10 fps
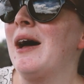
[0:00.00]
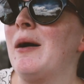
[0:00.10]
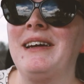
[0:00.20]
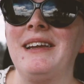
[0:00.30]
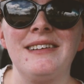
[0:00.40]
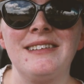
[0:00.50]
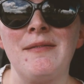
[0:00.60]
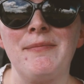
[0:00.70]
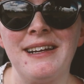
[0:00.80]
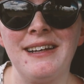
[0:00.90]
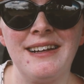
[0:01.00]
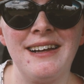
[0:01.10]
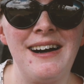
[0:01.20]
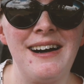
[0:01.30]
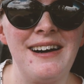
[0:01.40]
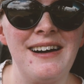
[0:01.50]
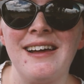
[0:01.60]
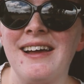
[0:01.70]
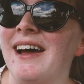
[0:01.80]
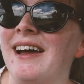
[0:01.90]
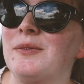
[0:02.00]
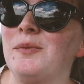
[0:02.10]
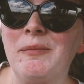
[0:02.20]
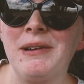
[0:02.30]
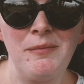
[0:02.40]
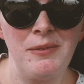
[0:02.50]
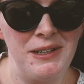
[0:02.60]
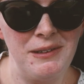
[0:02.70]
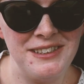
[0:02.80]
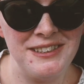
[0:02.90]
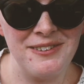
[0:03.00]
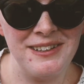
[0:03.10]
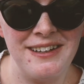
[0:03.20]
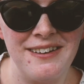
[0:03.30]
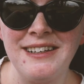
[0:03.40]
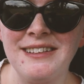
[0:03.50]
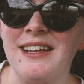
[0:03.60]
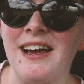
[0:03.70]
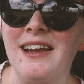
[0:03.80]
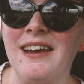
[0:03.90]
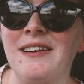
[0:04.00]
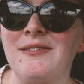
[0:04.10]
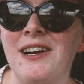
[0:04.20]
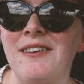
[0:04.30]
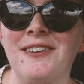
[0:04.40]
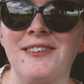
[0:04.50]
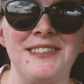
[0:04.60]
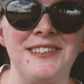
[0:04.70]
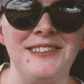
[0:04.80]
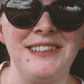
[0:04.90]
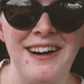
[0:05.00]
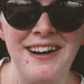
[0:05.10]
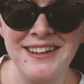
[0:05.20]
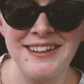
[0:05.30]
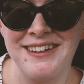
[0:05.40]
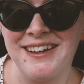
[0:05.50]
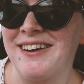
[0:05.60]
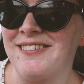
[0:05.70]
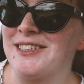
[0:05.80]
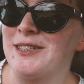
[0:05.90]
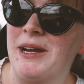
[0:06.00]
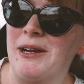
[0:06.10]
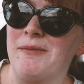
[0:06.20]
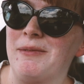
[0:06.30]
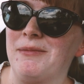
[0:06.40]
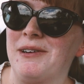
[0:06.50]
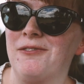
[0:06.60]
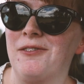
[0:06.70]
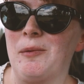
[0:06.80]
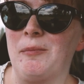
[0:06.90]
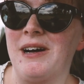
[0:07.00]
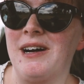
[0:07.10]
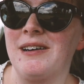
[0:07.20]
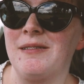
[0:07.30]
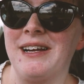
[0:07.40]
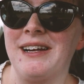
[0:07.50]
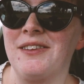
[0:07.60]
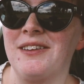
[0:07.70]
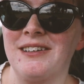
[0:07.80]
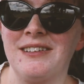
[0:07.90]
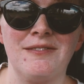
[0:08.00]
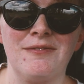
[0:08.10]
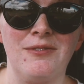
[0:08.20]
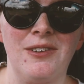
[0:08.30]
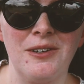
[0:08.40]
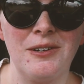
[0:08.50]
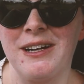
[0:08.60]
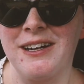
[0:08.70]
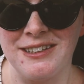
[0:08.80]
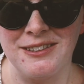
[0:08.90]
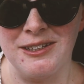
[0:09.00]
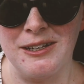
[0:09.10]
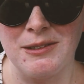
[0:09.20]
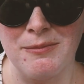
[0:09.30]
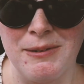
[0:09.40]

But I'm back in the car. It's warming up a bit, which is really nice, and I'm driving onto Yark, which you may remember from my other vlog where I took you up to my